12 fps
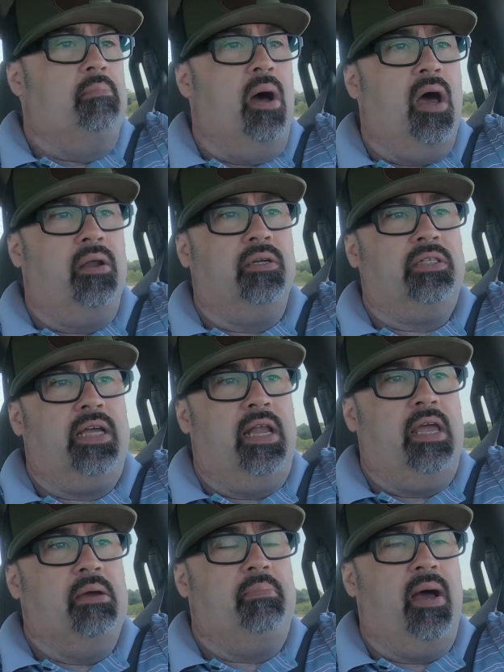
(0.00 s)
And my
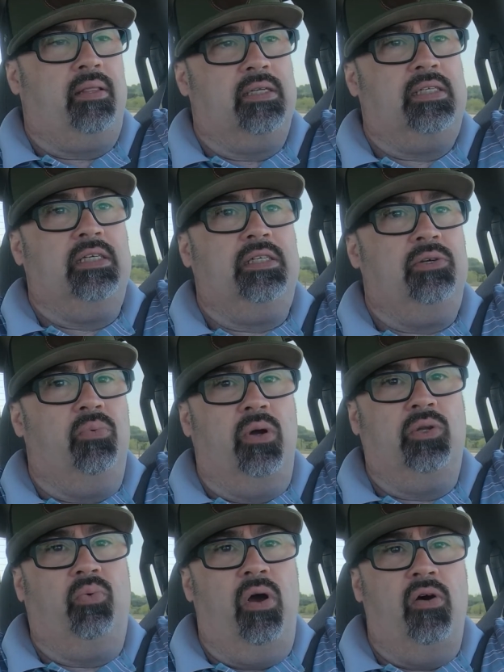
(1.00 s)
understanding about the
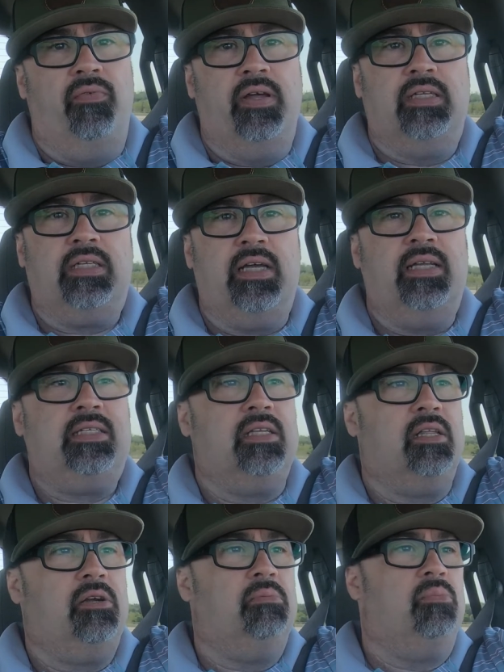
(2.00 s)
6112, it's
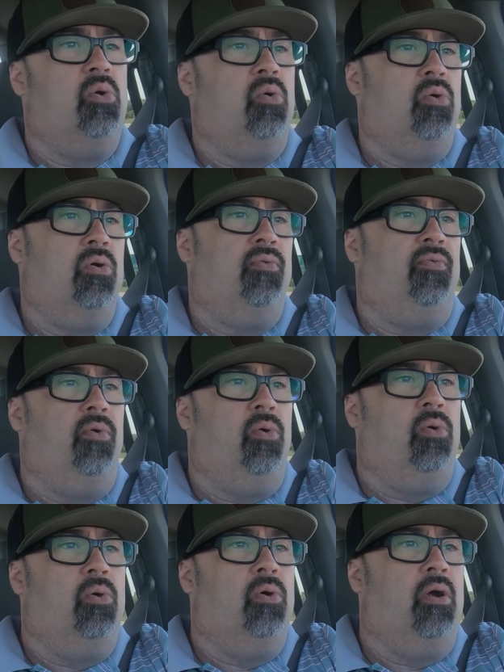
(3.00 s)
a little more
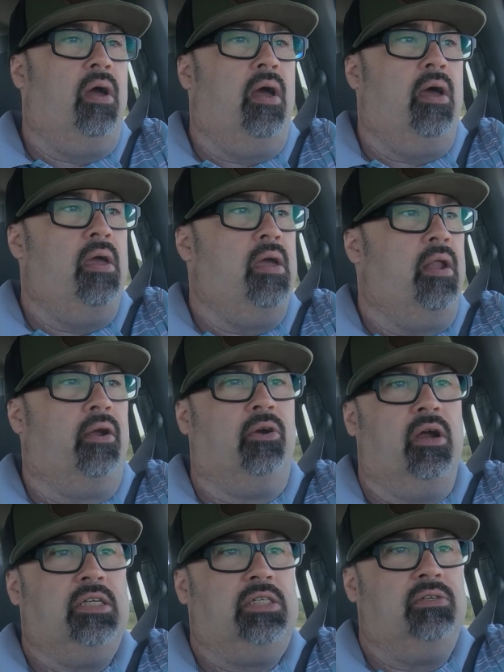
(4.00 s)
for a
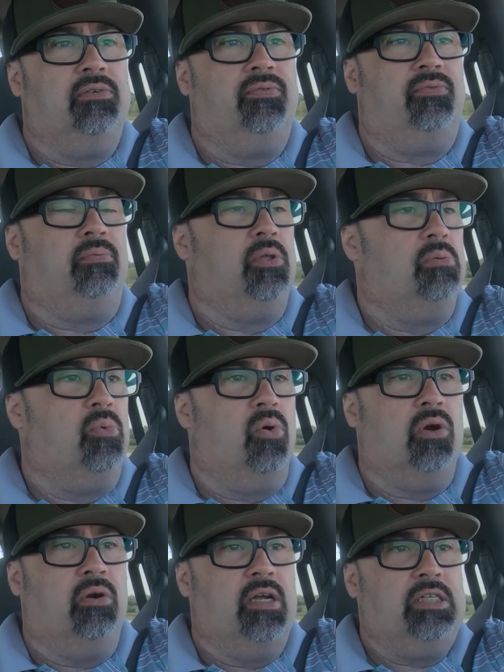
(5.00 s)
little
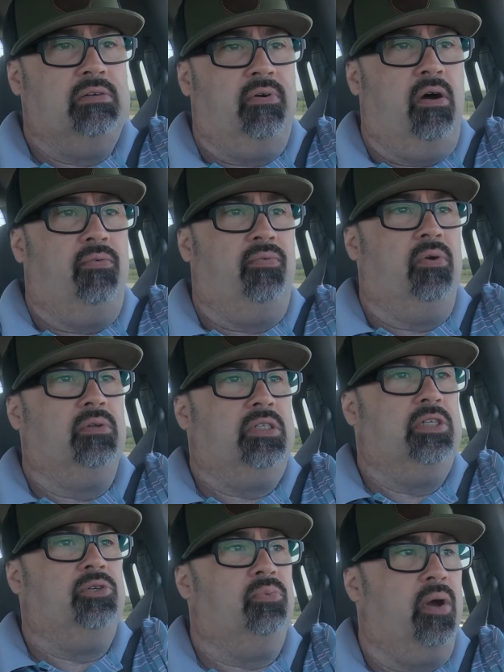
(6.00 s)
more aggressive off-road
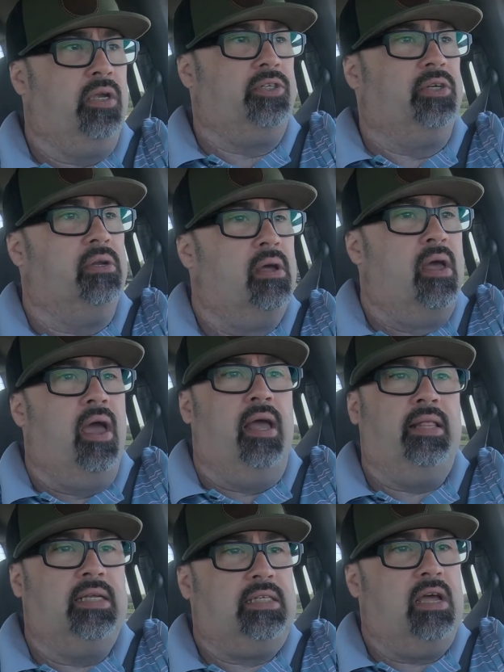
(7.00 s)
situation.
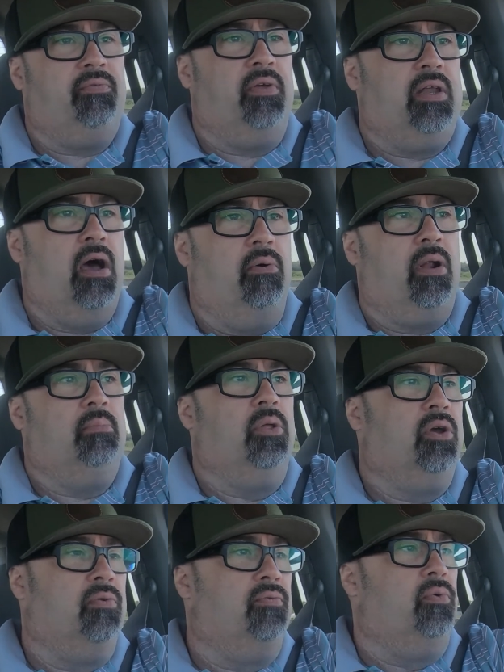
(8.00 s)
And that's definitely not what
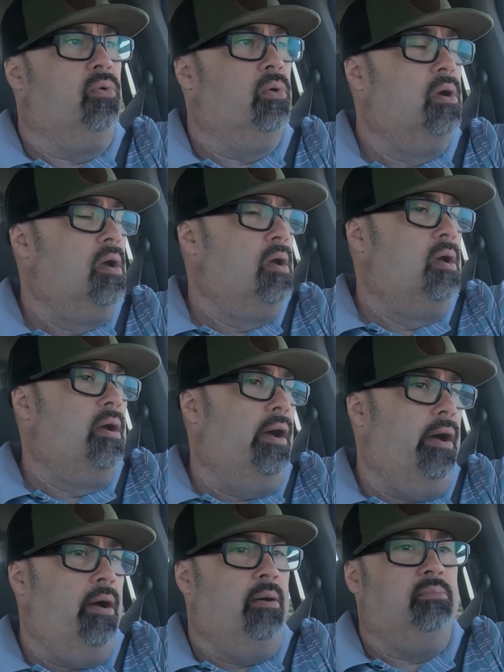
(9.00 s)
I'm looking
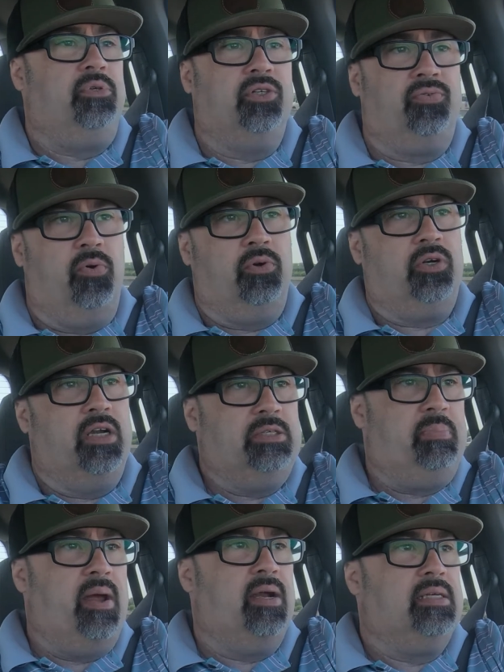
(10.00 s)
for. Just full
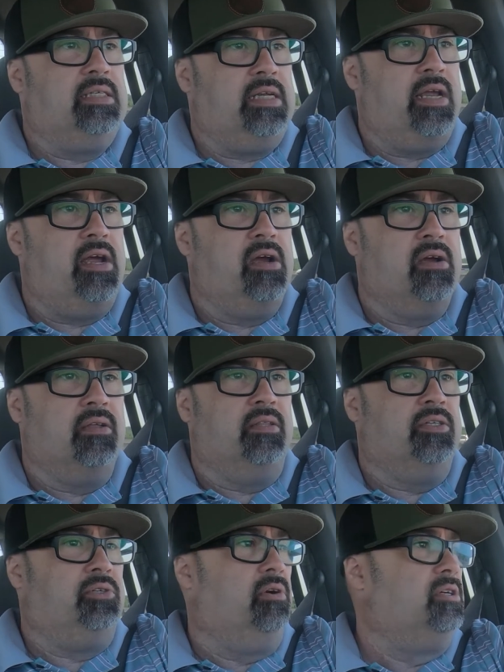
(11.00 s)
transparency here,
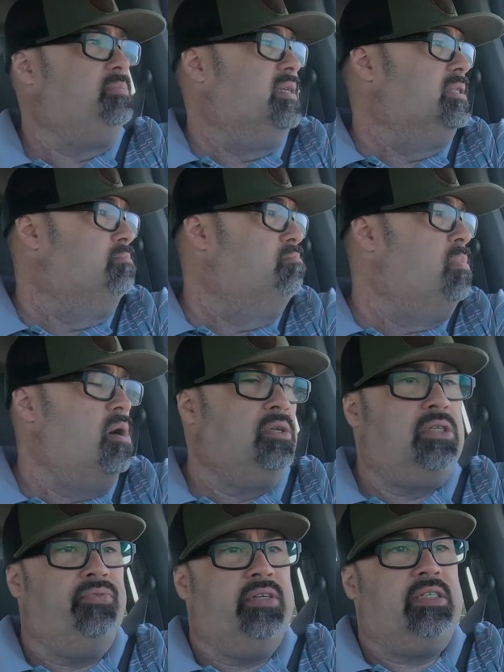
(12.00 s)
this truck spends
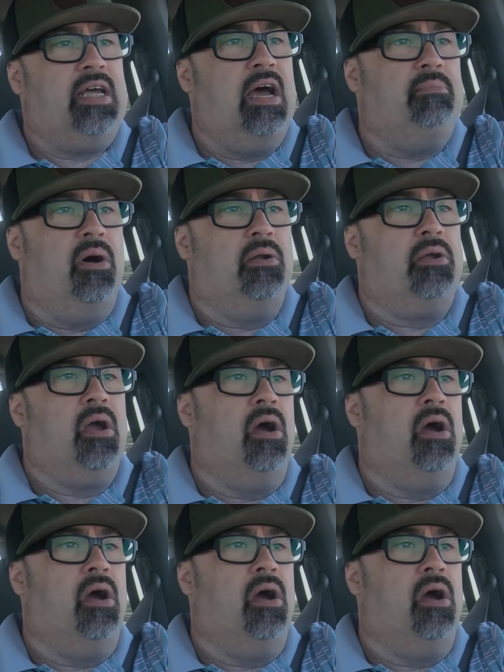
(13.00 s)
most of its time on